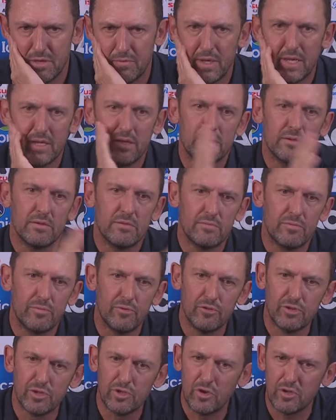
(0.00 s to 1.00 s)
when
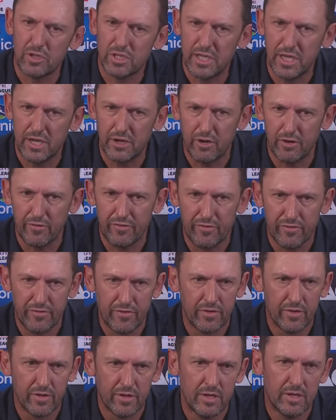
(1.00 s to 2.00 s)
Bruce got sent off,
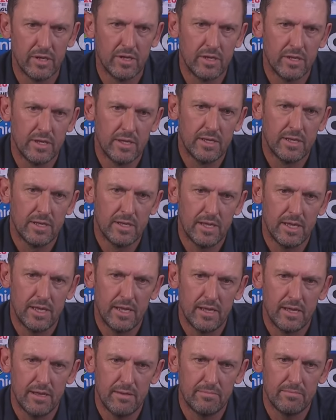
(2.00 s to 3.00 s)

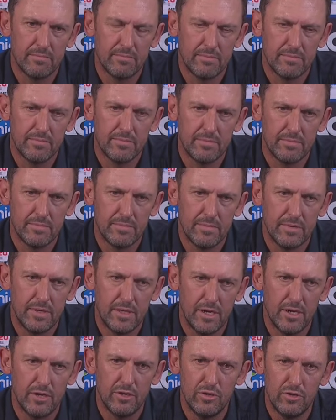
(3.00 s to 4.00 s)

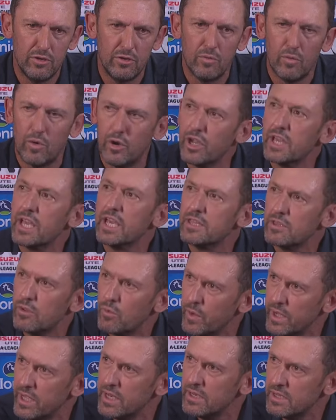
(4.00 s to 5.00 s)
you want to get the
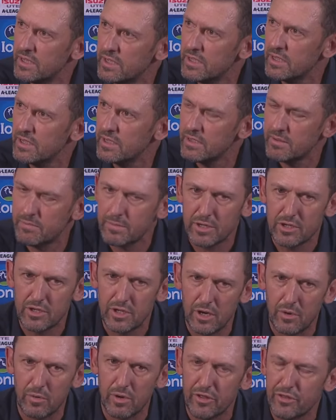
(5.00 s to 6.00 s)
win, but you
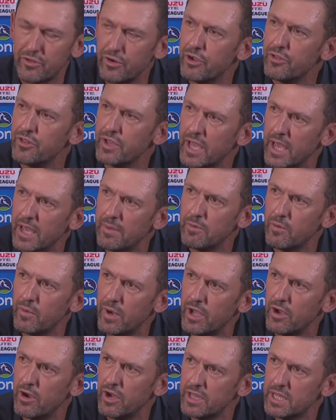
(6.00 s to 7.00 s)
don't want to throw the game
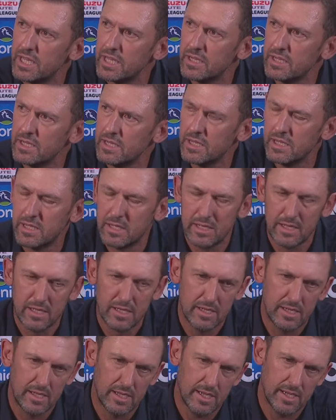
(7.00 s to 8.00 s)
away either.
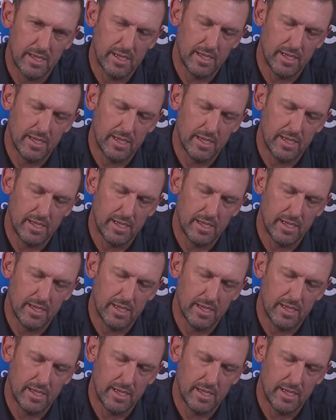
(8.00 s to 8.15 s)
Like